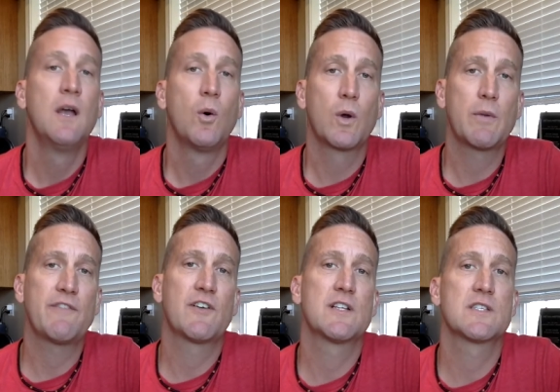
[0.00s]
one of my
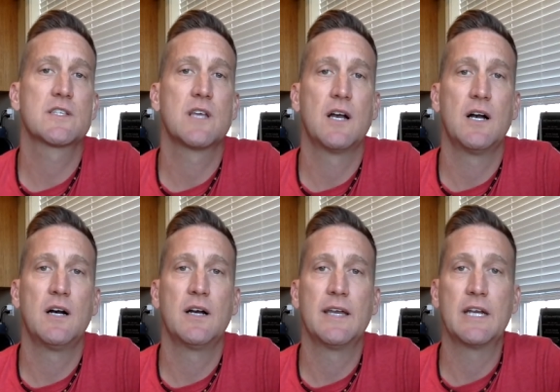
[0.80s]
friends
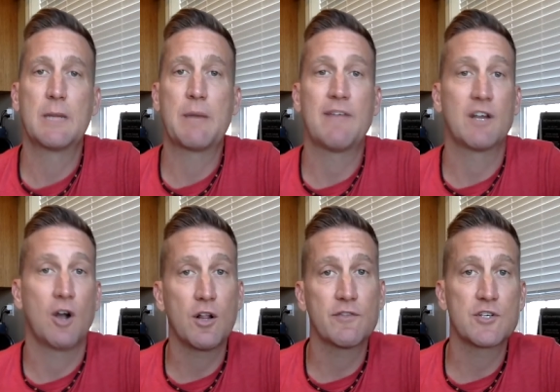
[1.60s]
ended up having
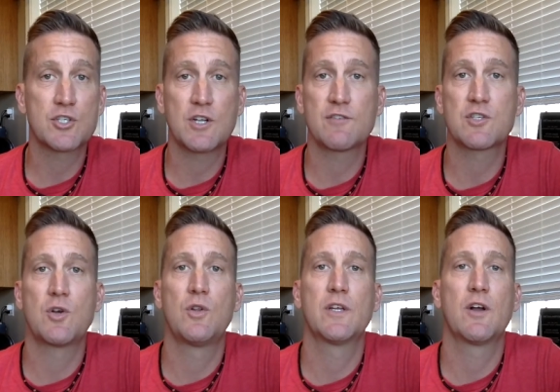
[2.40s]
all of their stuff
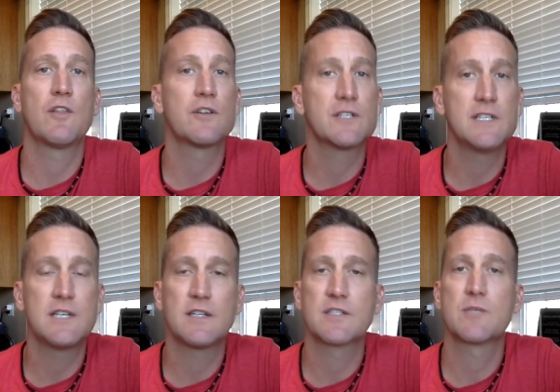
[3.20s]
stolen, all their
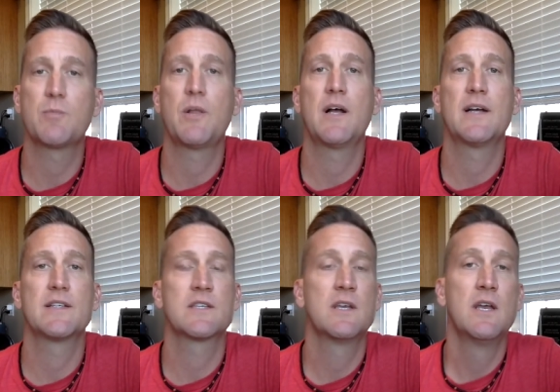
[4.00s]
detailing
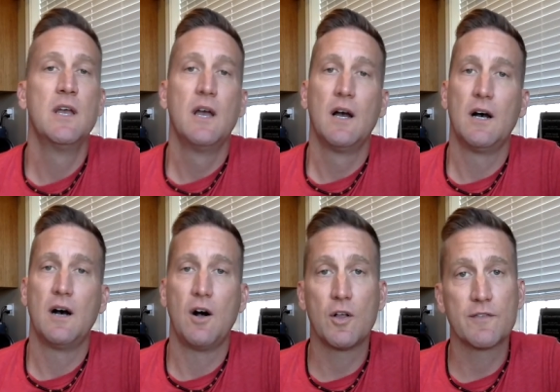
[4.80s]
supplies,
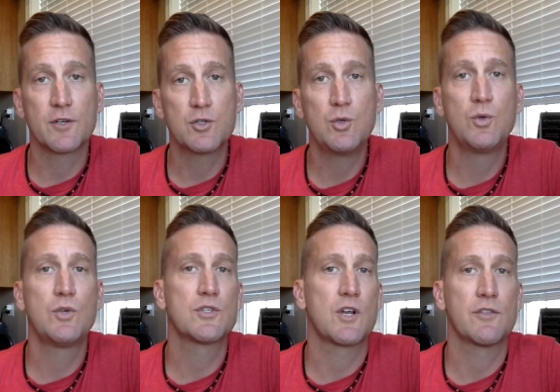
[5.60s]
all of their
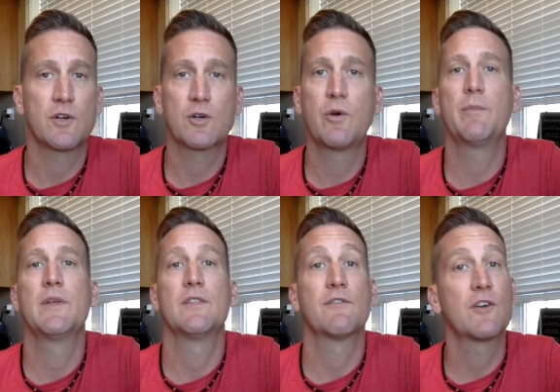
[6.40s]
tools, all their
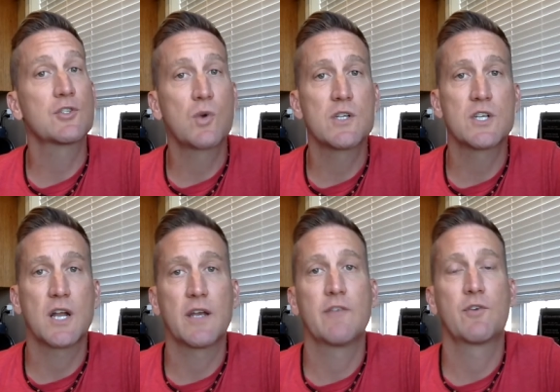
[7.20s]
equipment. And the first question
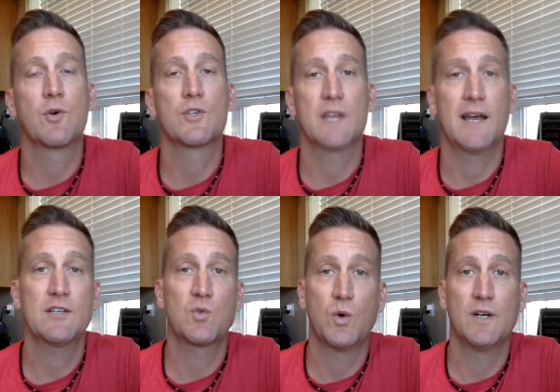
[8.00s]
I, of course,
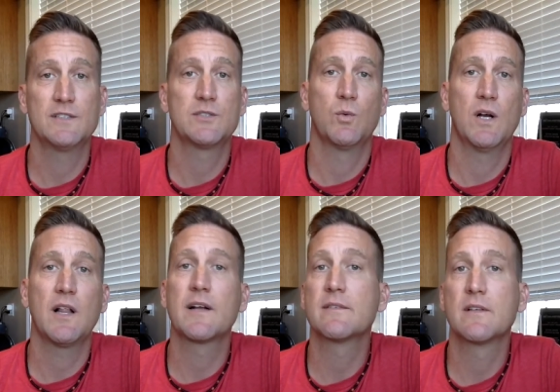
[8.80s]
asked was,
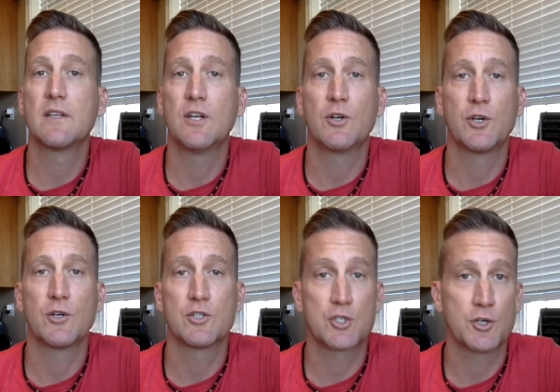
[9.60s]
well, you're
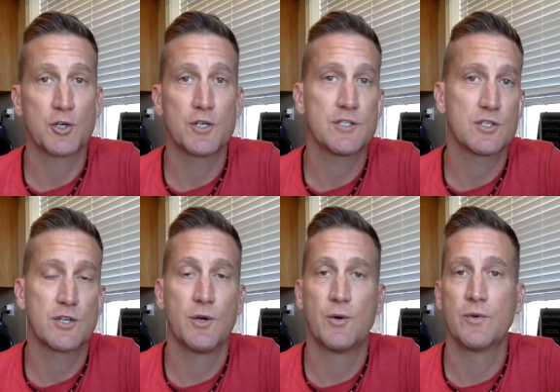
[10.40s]
insured, and
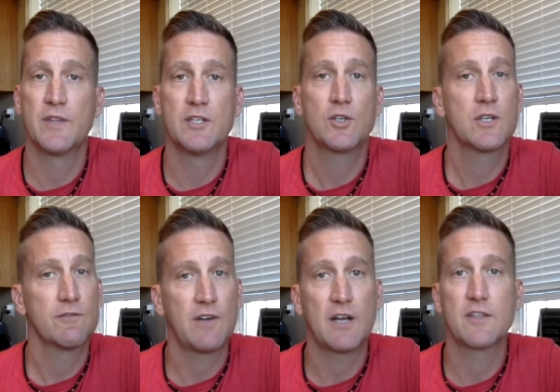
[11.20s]
so then you can
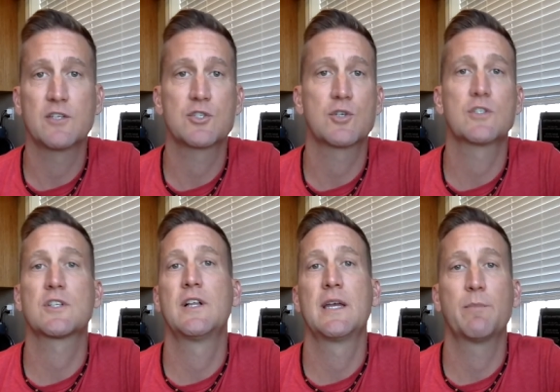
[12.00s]
file the insurance
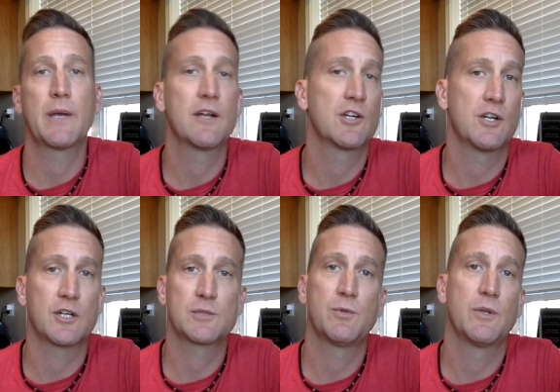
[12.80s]
claim, pay your
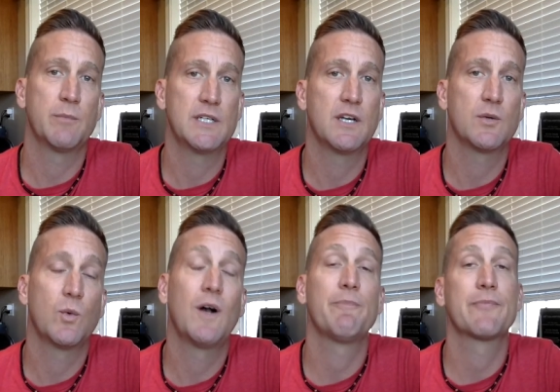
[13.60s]
deductible, and be done.
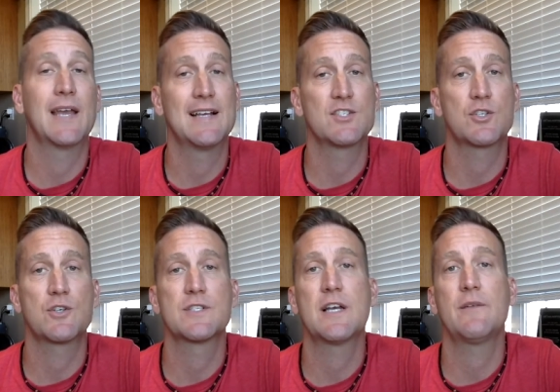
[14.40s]
Well, as it
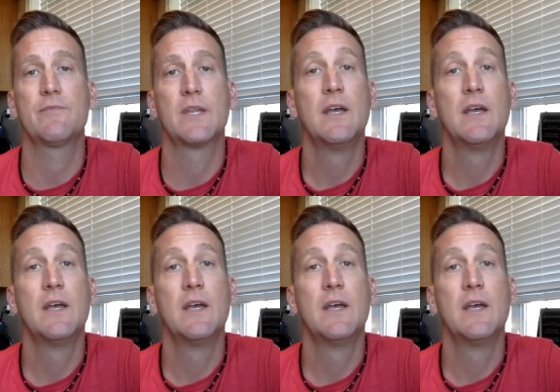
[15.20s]
turns out,